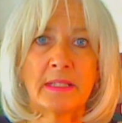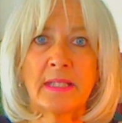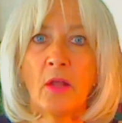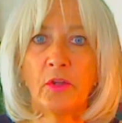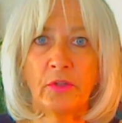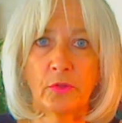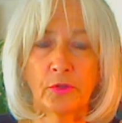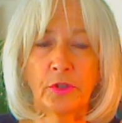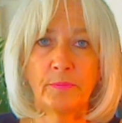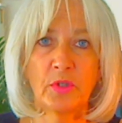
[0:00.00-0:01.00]

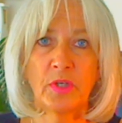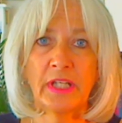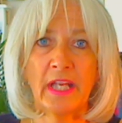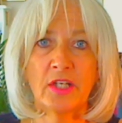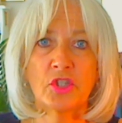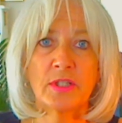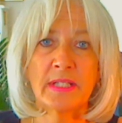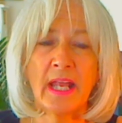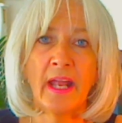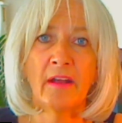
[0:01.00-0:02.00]
Cellular
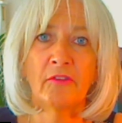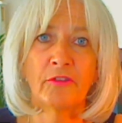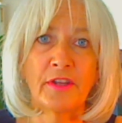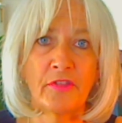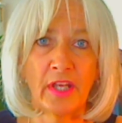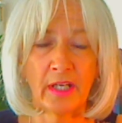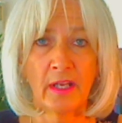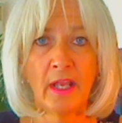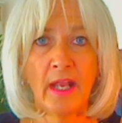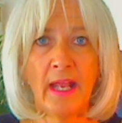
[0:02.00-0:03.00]
communications,
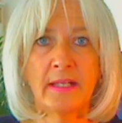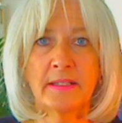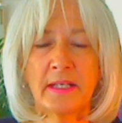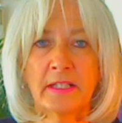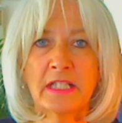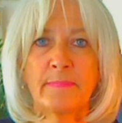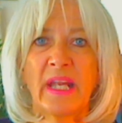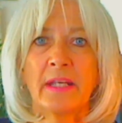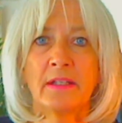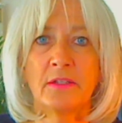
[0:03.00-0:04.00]
everything has
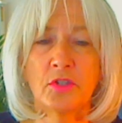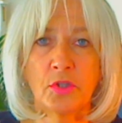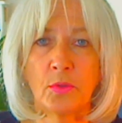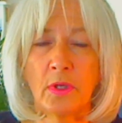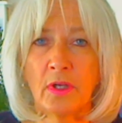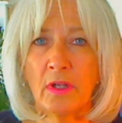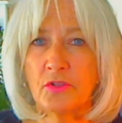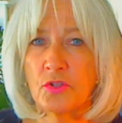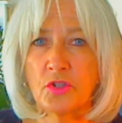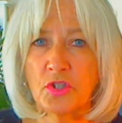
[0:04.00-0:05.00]
expanded to
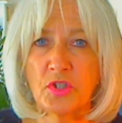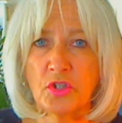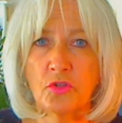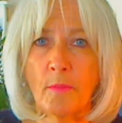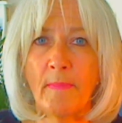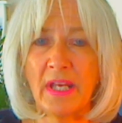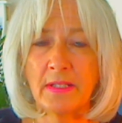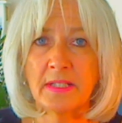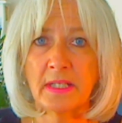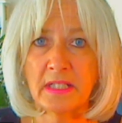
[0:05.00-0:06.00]
just a
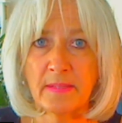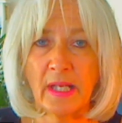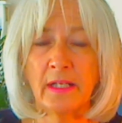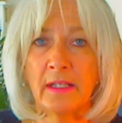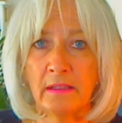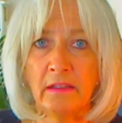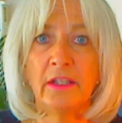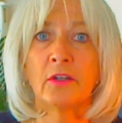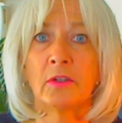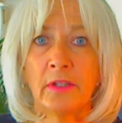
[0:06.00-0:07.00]
tremendous extent. It
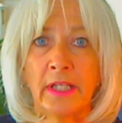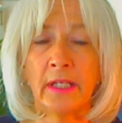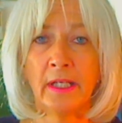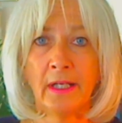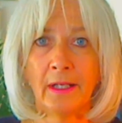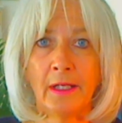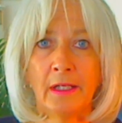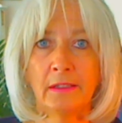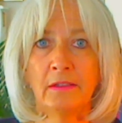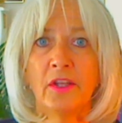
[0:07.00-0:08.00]
literally
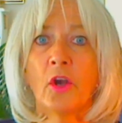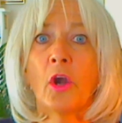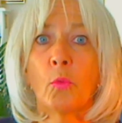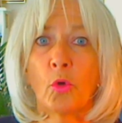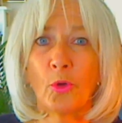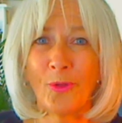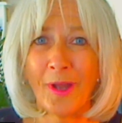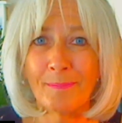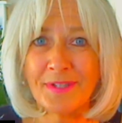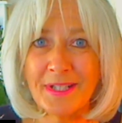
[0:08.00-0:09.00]
lit our world
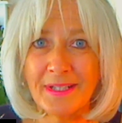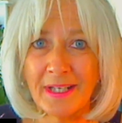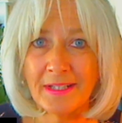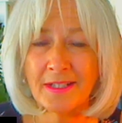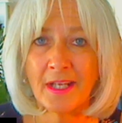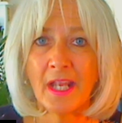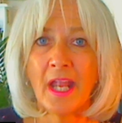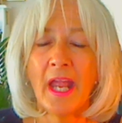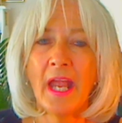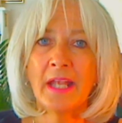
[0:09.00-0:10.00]
up, didn't it?
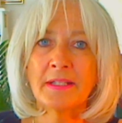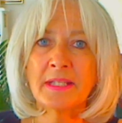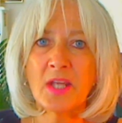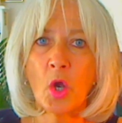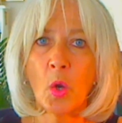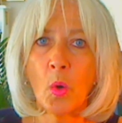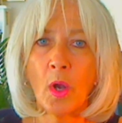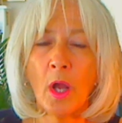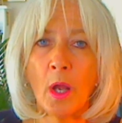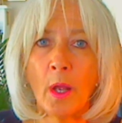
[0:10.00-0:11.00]
And
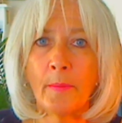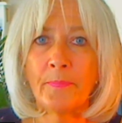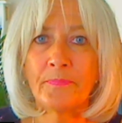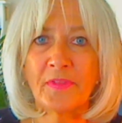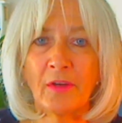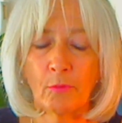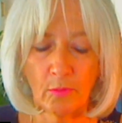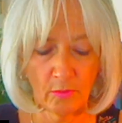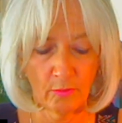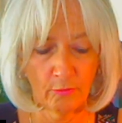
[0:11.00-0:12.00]
so
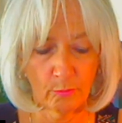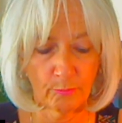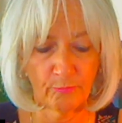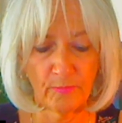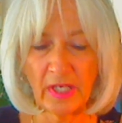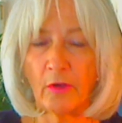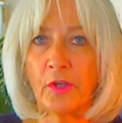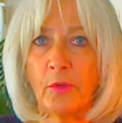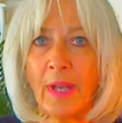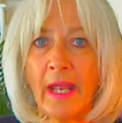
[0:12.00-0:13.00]

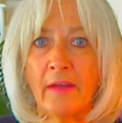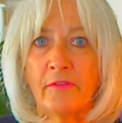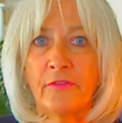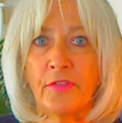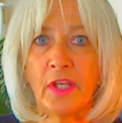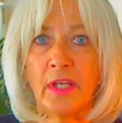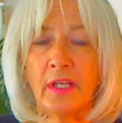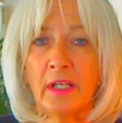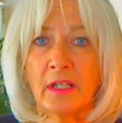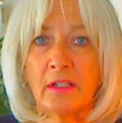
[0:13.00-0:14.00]
here you have
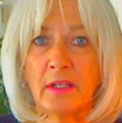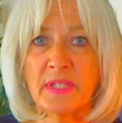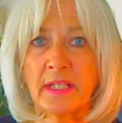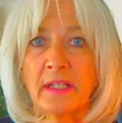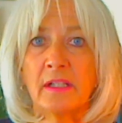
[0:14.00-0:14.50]
the eclipse.